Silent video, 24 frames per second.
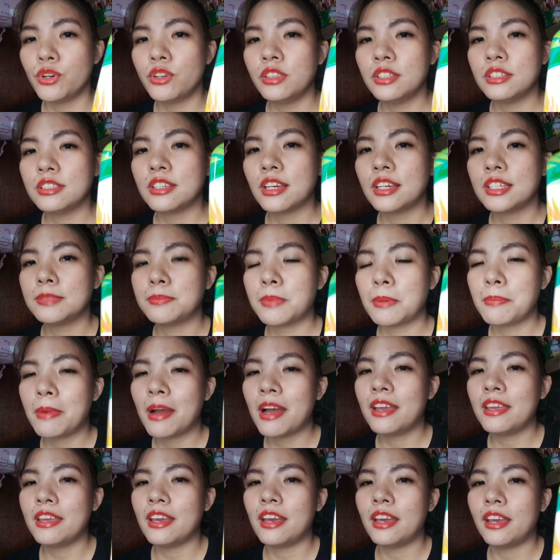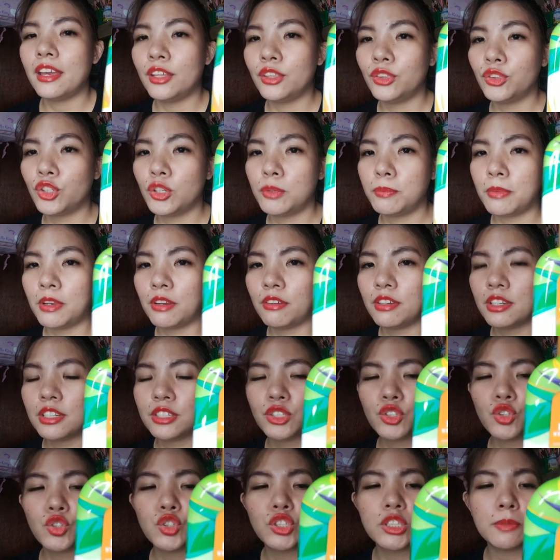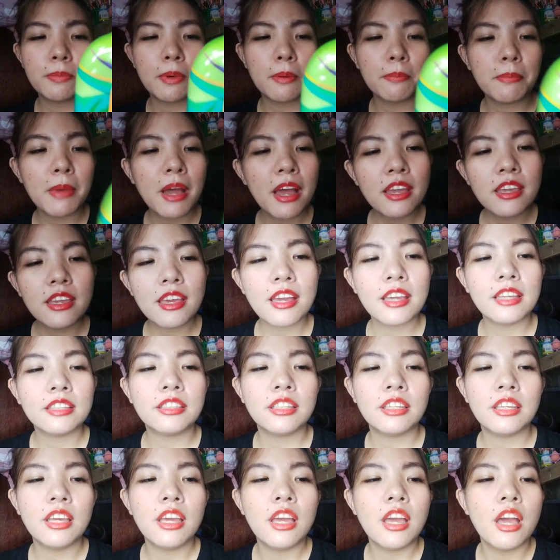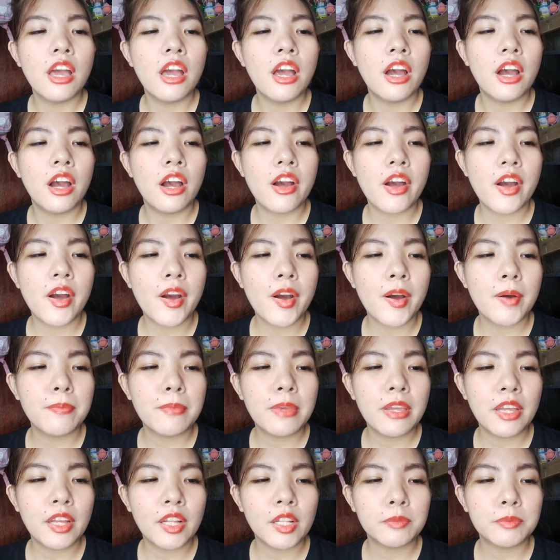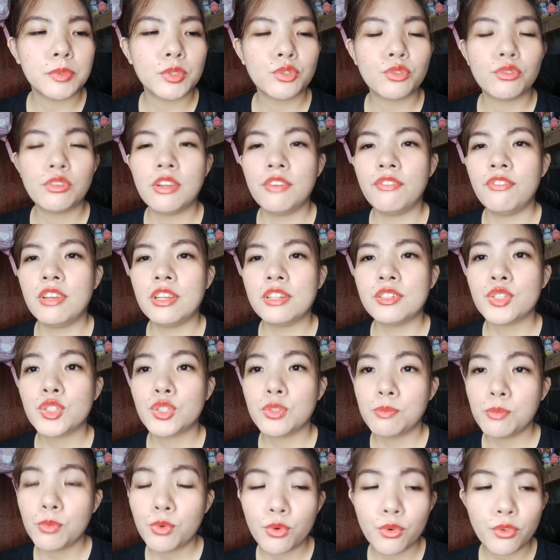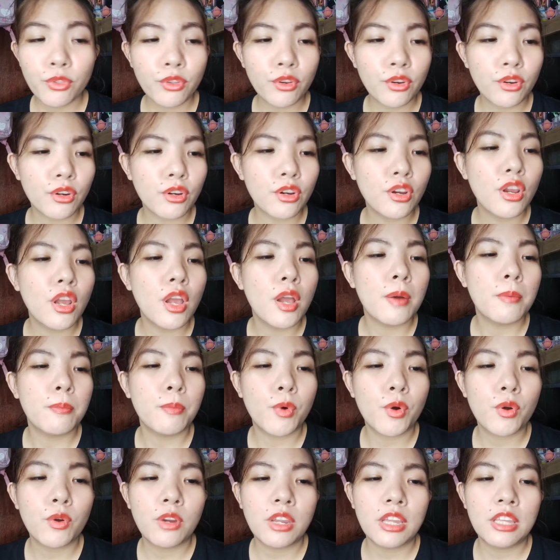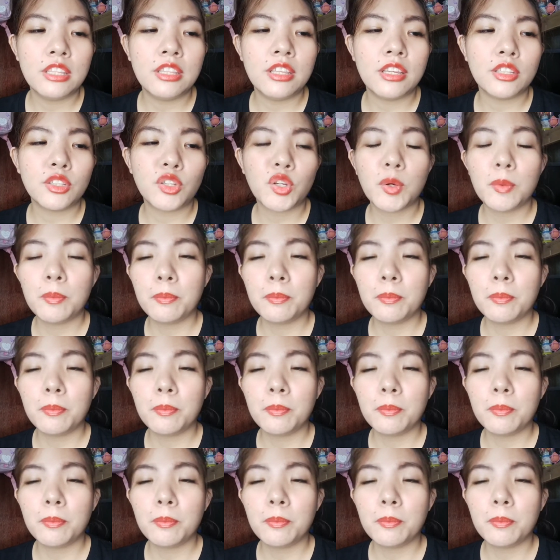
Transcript: This has papaya and turmeric. So si papaya, it helps to reveal smoother, more radiant